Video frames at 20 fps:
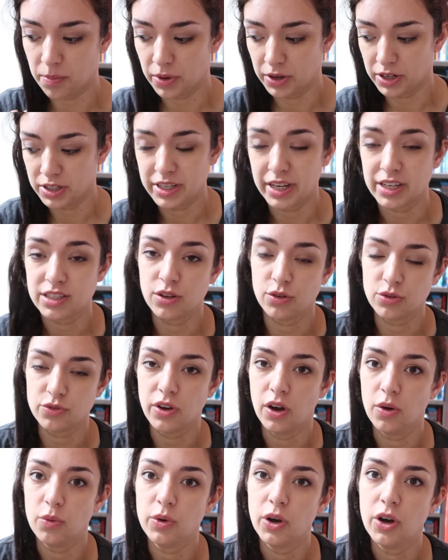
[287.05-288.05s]
but it takes a lot
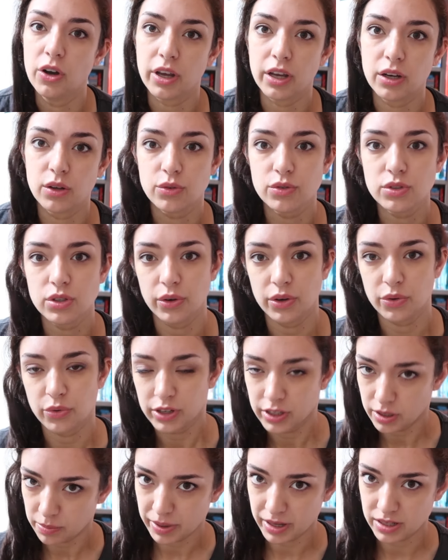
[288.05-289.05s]
of hard work, and also it
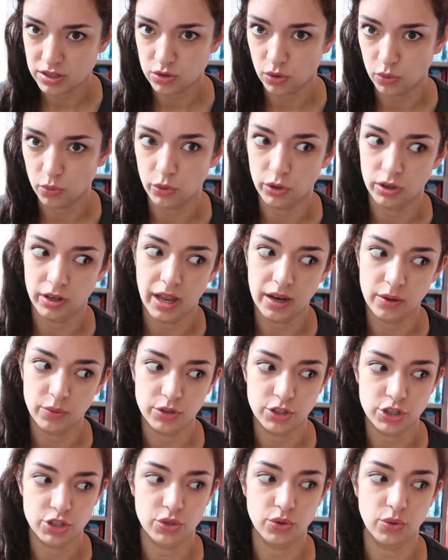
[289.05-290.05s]
really depends on what
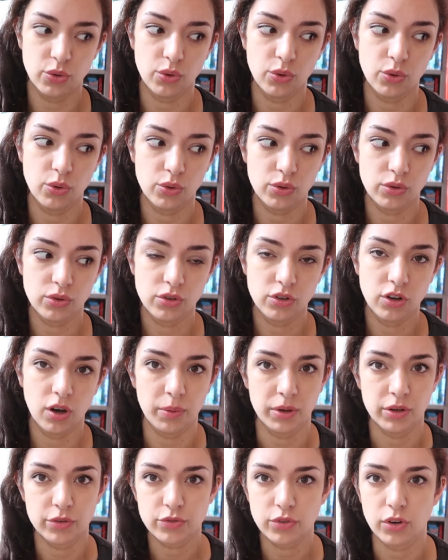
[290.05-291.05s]
language you're
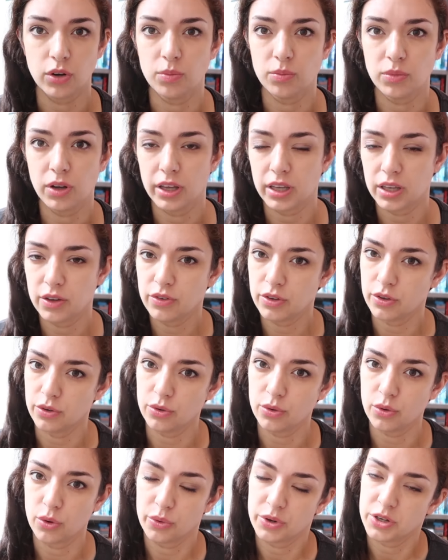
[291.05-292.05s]
coming from. Like, if
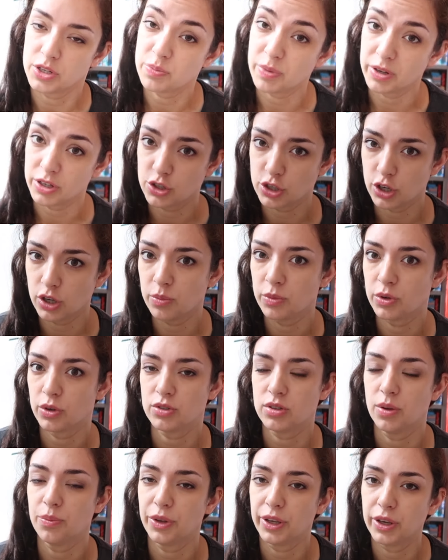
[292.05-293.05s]
you already speak German
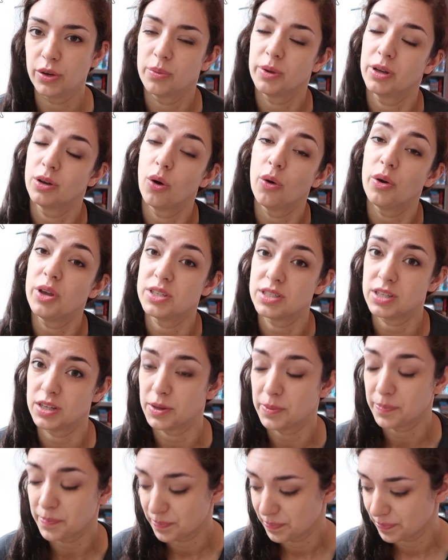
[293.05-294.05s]
or something, it'll be a lot
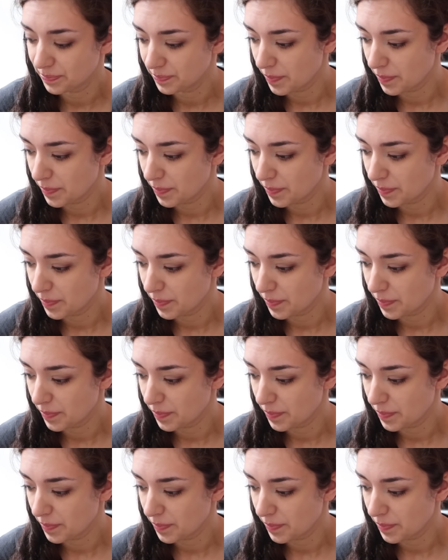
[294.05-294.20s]
easier.